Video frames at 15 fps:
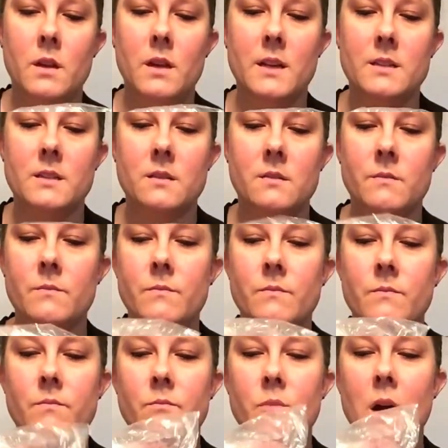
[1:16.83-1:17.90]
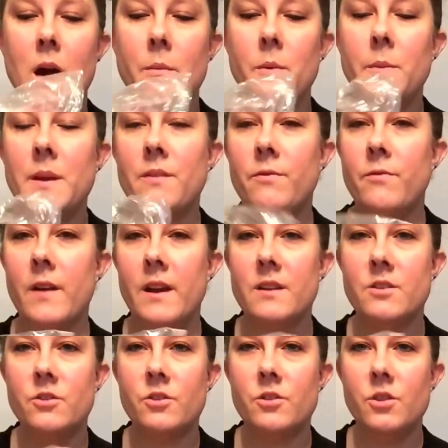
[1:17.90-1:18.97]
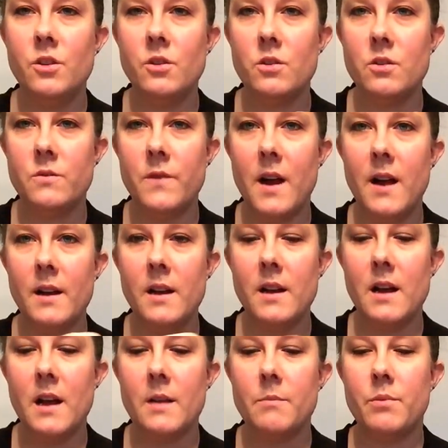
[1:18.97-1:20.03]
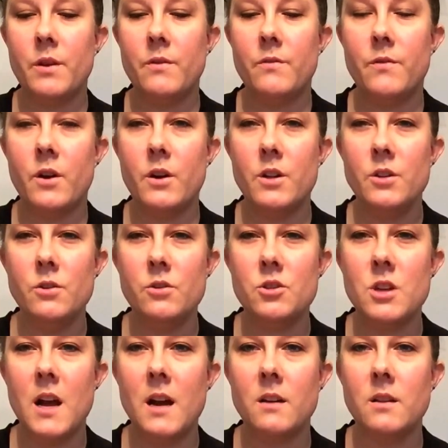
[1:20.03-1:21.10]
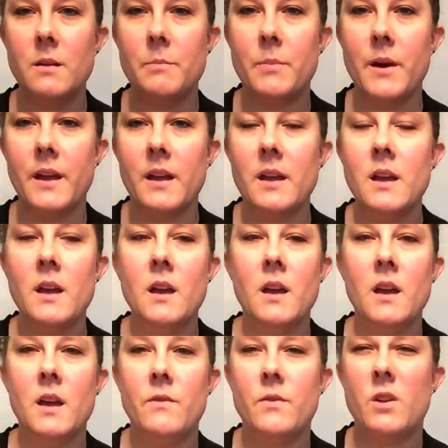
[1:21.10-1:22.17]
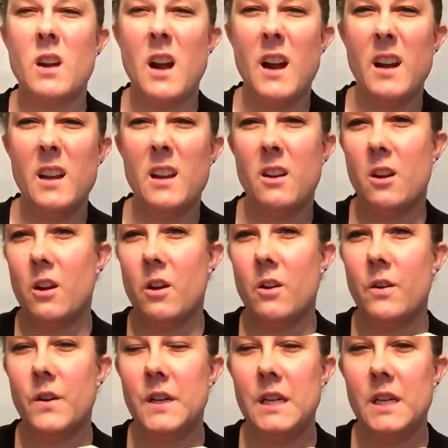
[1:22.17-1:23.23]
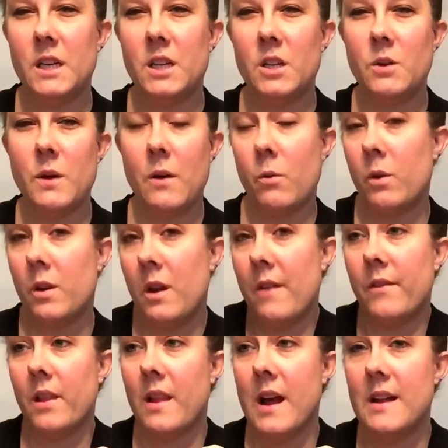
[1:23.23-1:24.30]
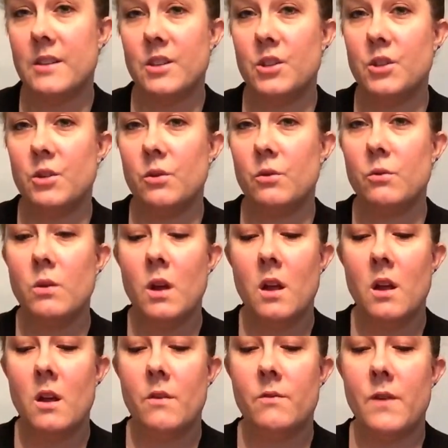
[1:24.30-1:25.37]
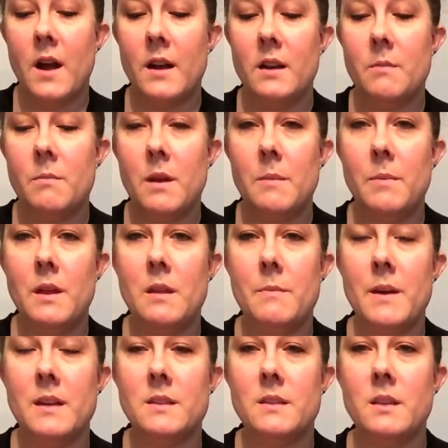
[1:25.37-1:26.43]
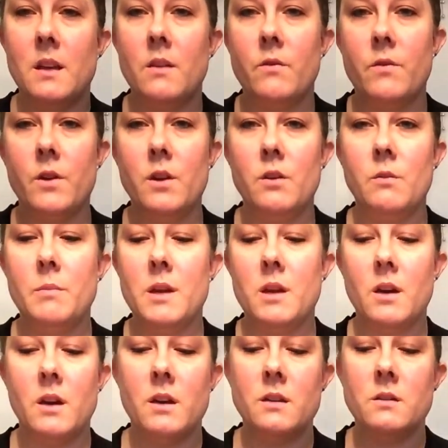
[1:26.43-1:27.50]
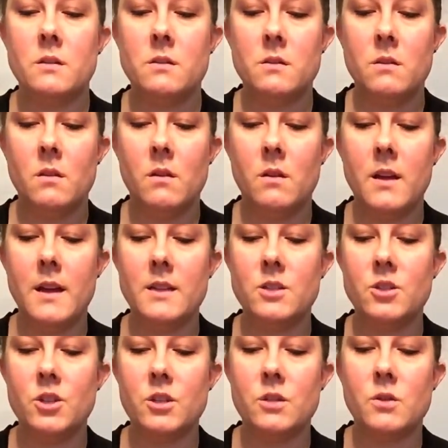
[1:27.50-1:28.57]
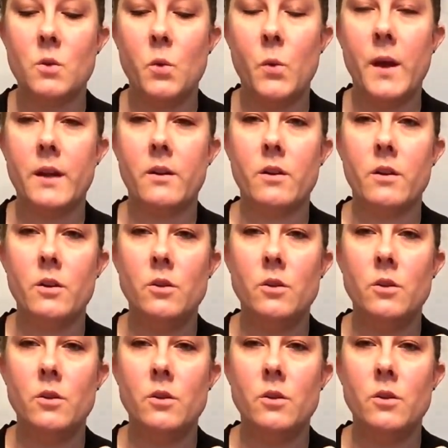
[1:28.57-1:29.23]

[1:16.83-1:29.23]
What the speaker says: It's probably faster to use fondant. I prefer to do chocolate, but if you're kind of in a hurry and you have a lot to do, fondant might be the best thing for you because it's just quicker.